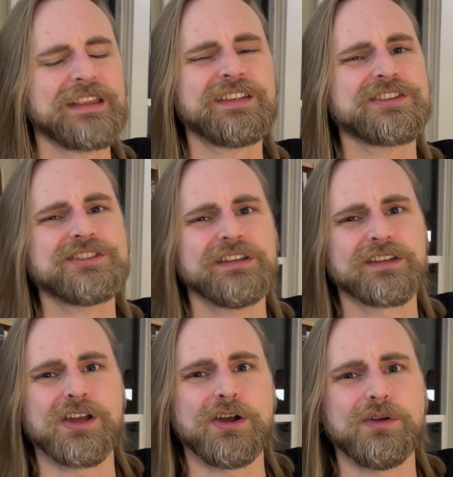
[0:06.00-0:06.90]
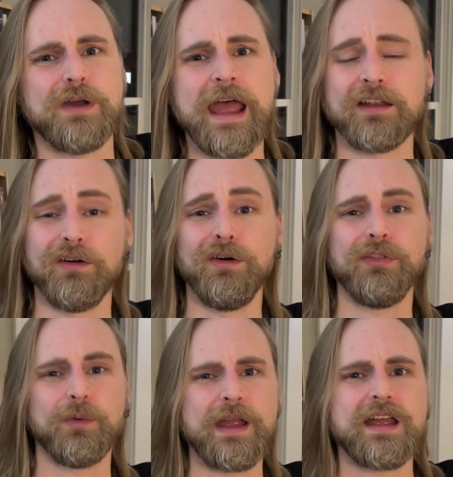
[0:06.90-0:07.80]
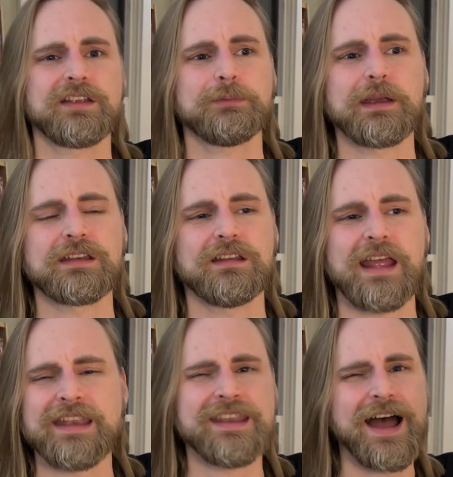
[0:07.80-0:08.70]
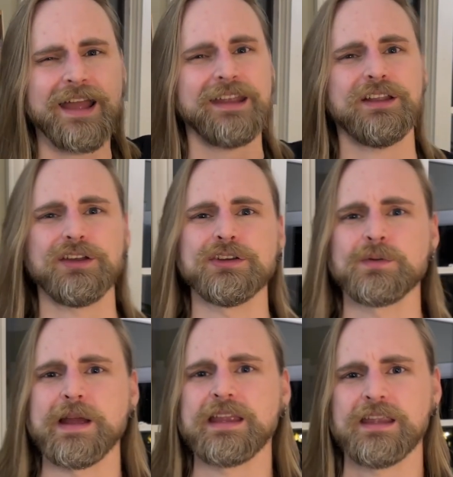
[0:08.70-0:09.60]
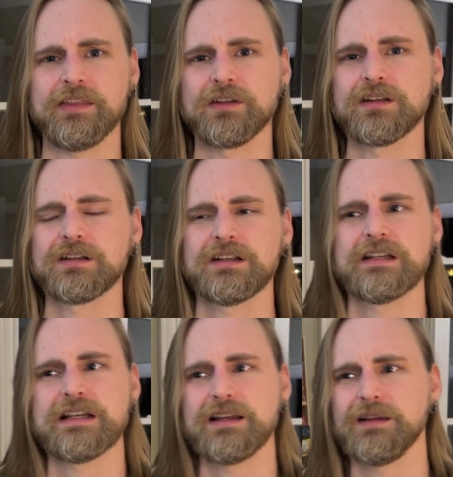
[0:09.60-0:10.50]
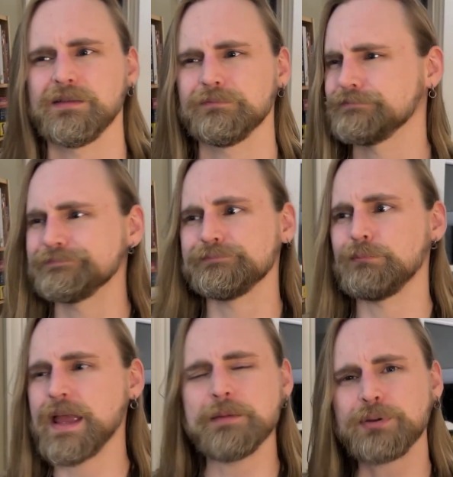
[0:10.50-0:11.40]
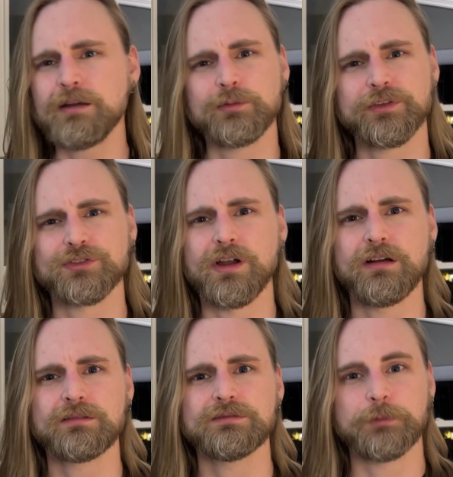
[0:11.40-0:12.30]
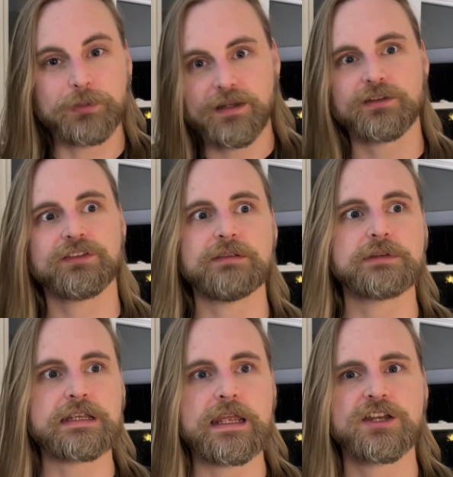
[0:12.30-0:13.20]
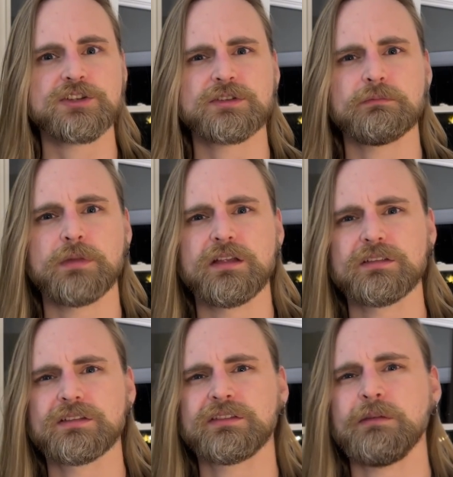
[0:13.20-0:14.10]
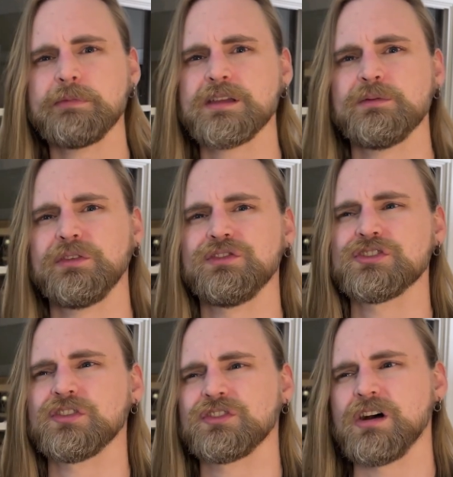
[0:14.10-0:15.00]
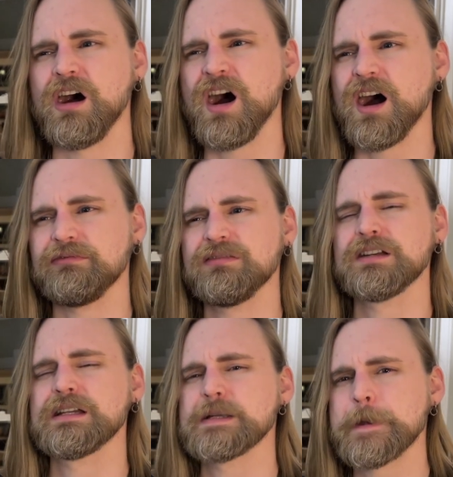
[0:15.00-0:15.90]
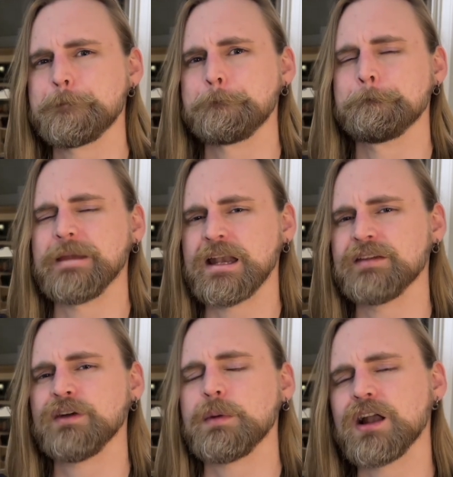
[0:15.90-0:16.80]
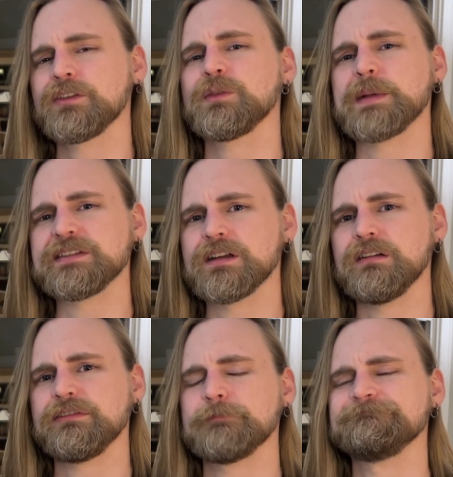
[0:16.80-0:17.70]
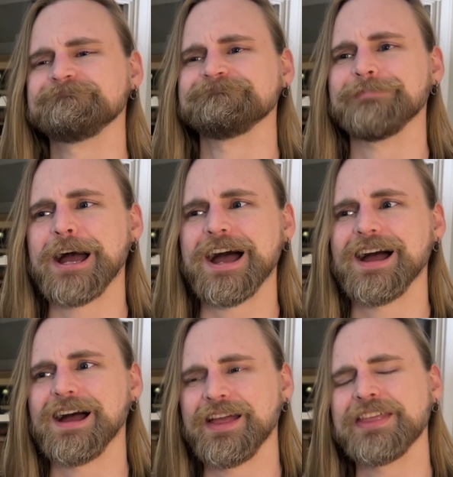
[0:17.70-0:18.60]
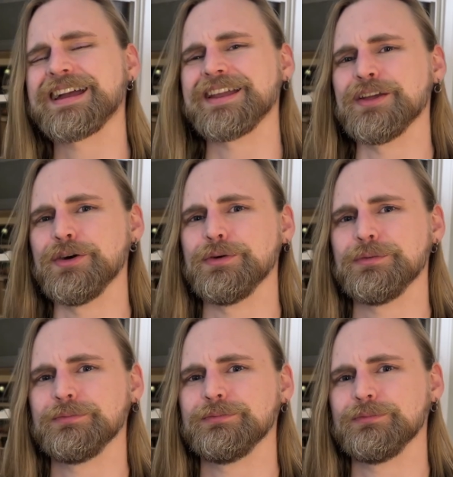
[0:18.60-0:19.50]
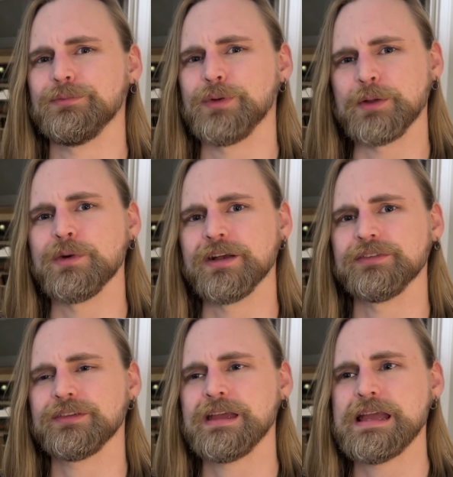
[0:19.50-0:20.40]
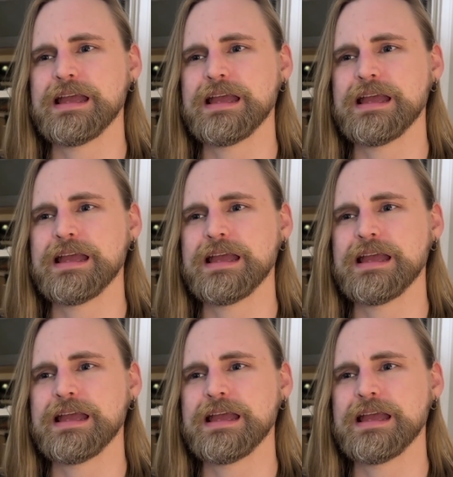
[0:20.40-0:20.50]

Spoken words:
That session didn't go at all the way I expected, and not in a good way either. My improv was strong, the players seemed engaged, but something was just off. And if I'm honest with myself, I think I know what it was.